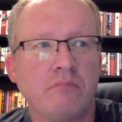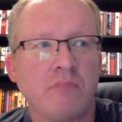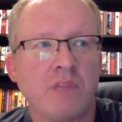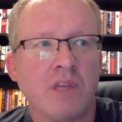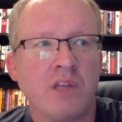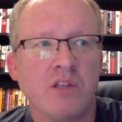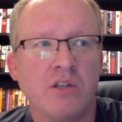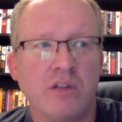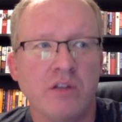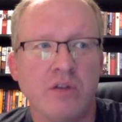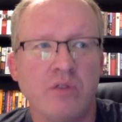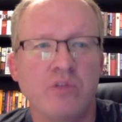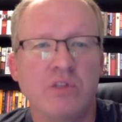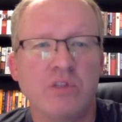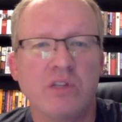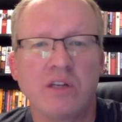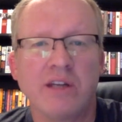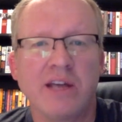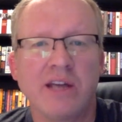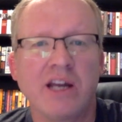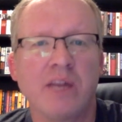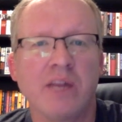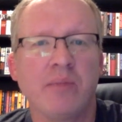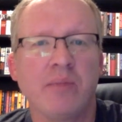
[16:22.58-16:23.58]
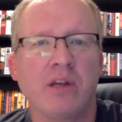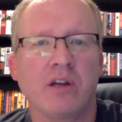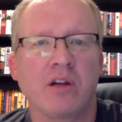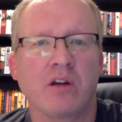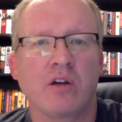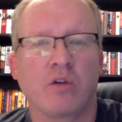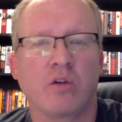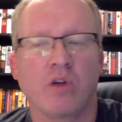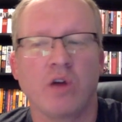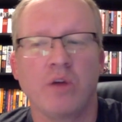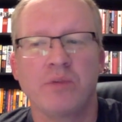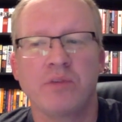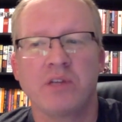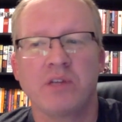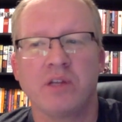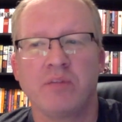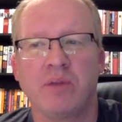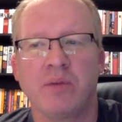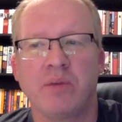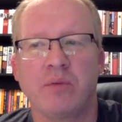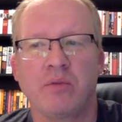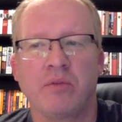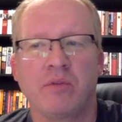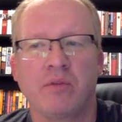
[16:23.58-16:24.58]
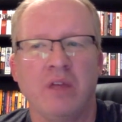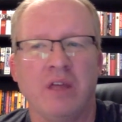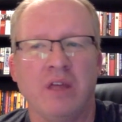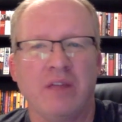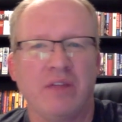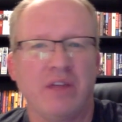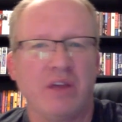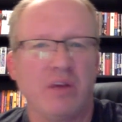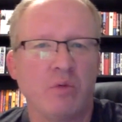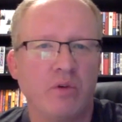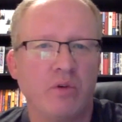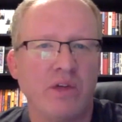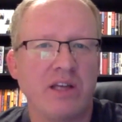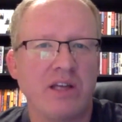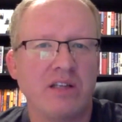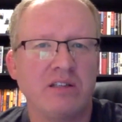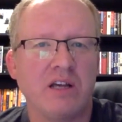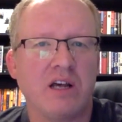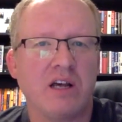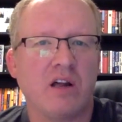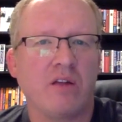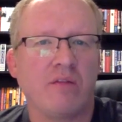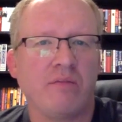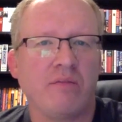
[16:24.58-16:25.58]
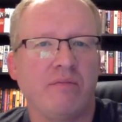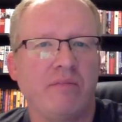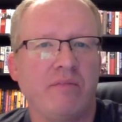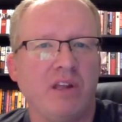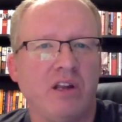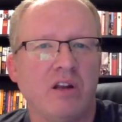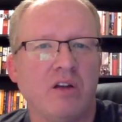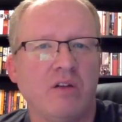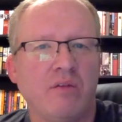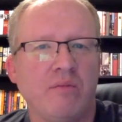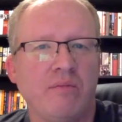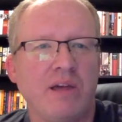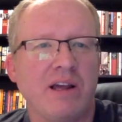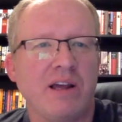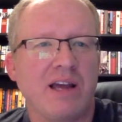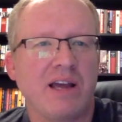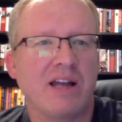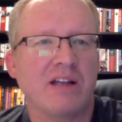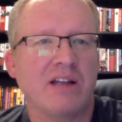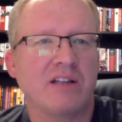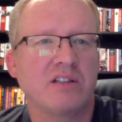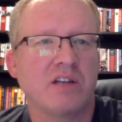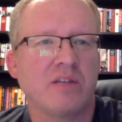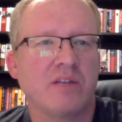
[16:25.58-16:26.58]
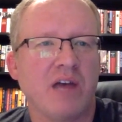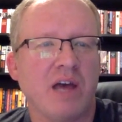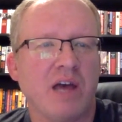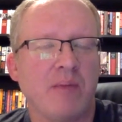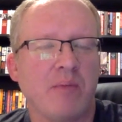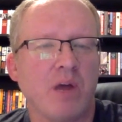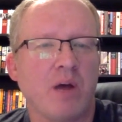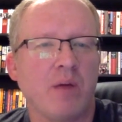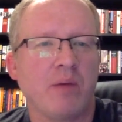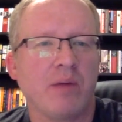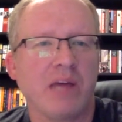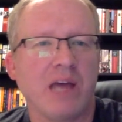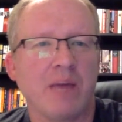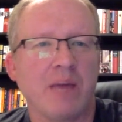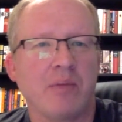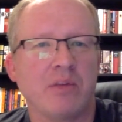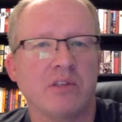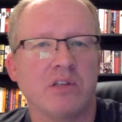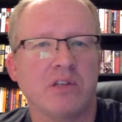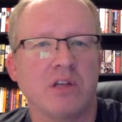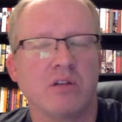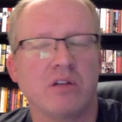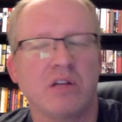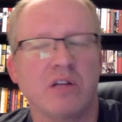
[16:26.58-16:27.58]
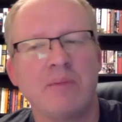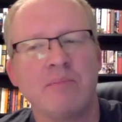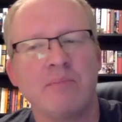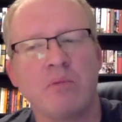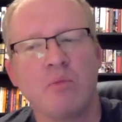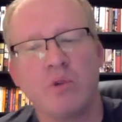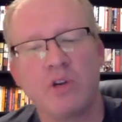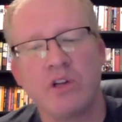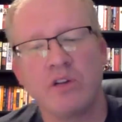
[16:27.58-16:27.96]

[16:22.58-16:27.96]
so there was an element of corruption, and people think, well, that's not, you know, that kind of stuff have, probably happens all the time. But when